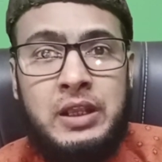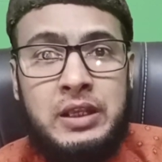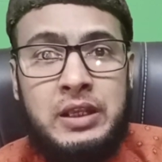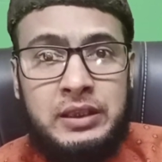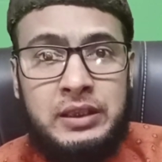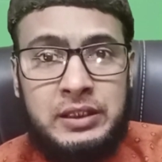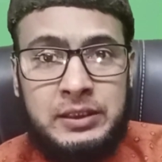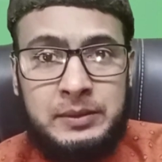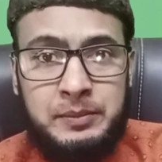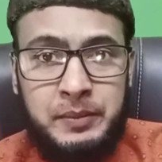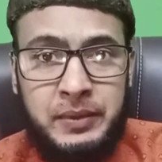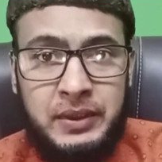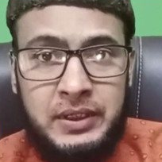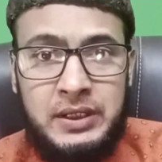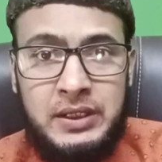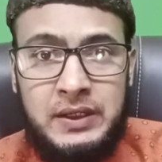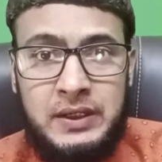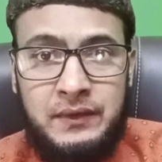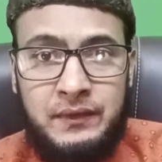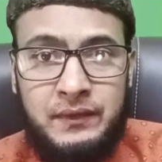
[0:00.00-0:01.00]
This
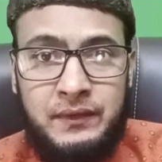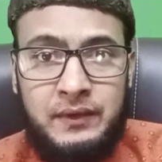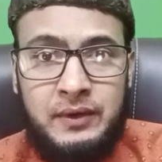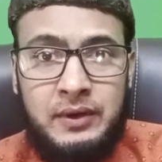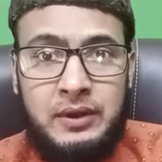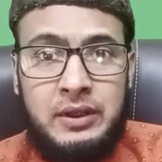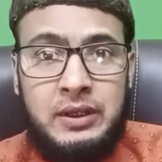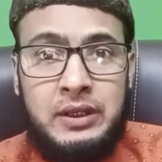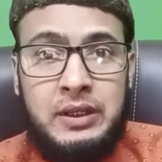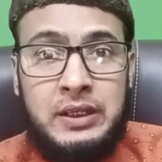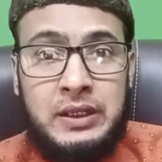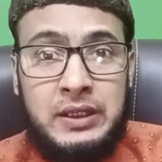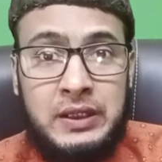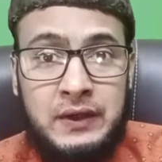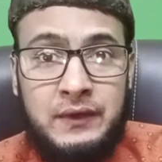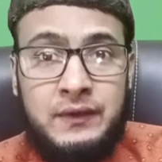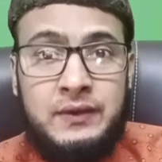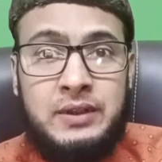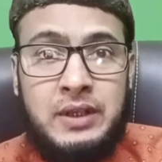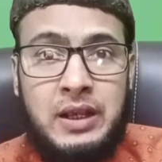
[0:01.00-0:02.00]
belief
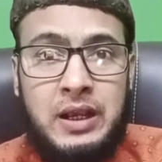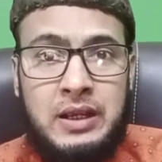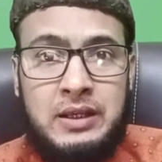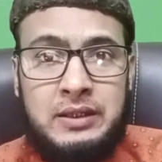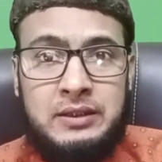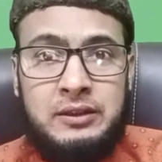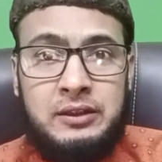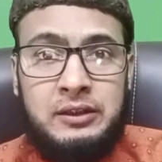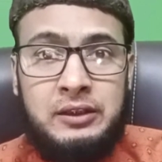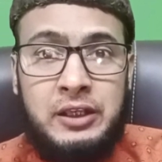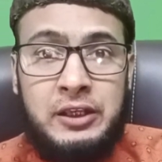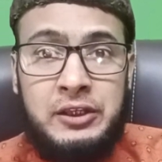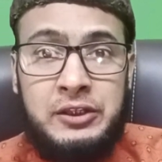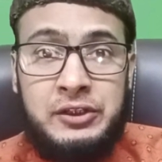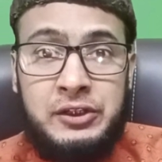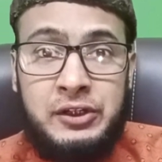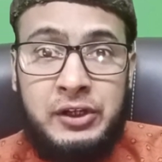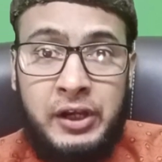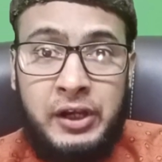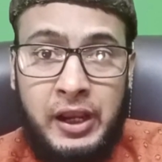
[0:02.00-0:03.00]
gives us the
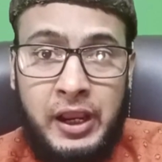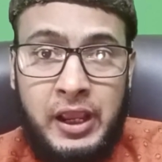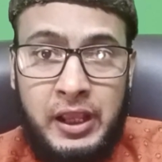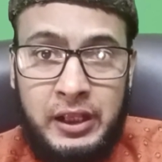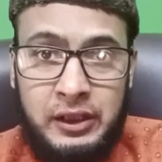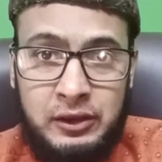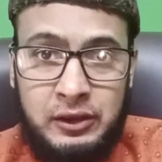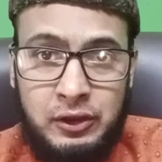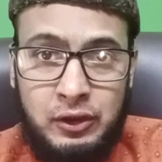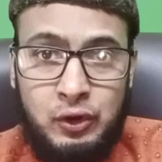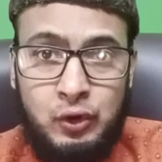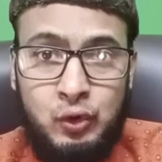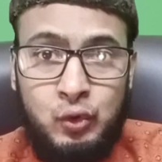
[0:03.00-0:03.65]
strength